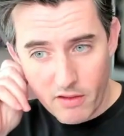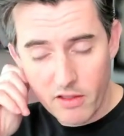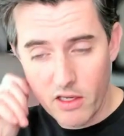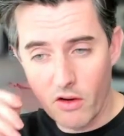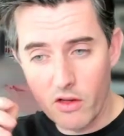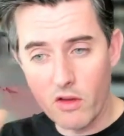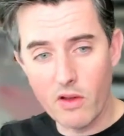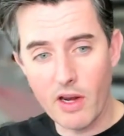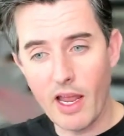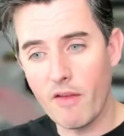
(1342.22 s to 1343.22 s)
you know, you
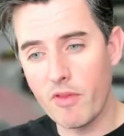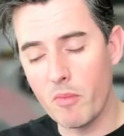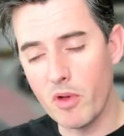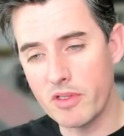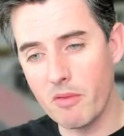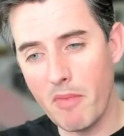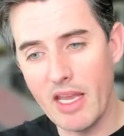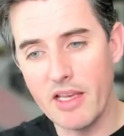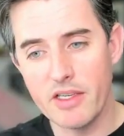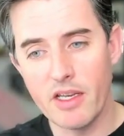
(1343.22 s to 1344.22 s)
could have the most
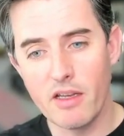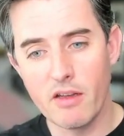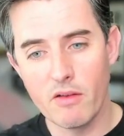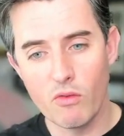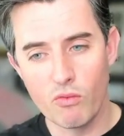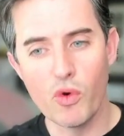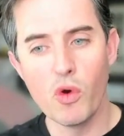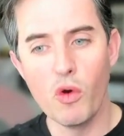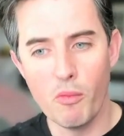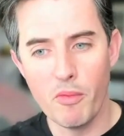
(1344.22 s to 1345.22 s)
amazing
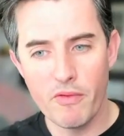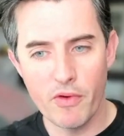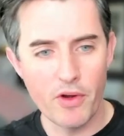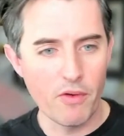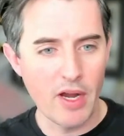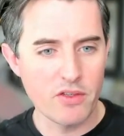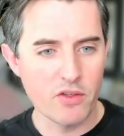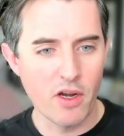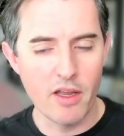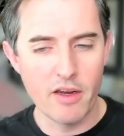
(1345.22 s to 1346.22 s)
room for your
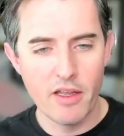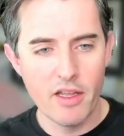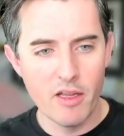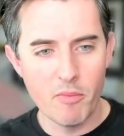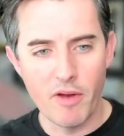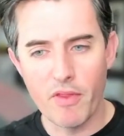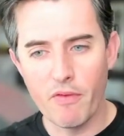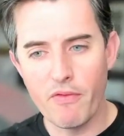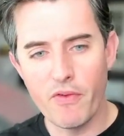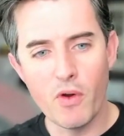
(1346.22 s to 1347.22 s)
restaurant, but if the
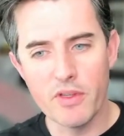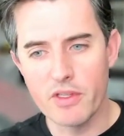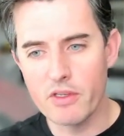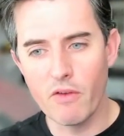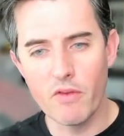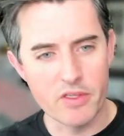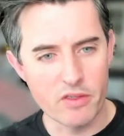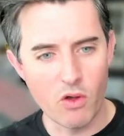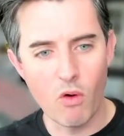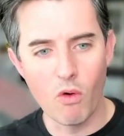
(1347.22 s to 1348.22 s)
food and service
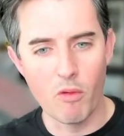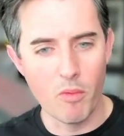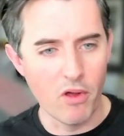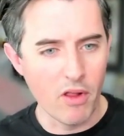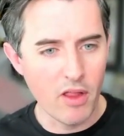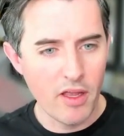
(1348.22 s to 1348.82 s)
is horrible,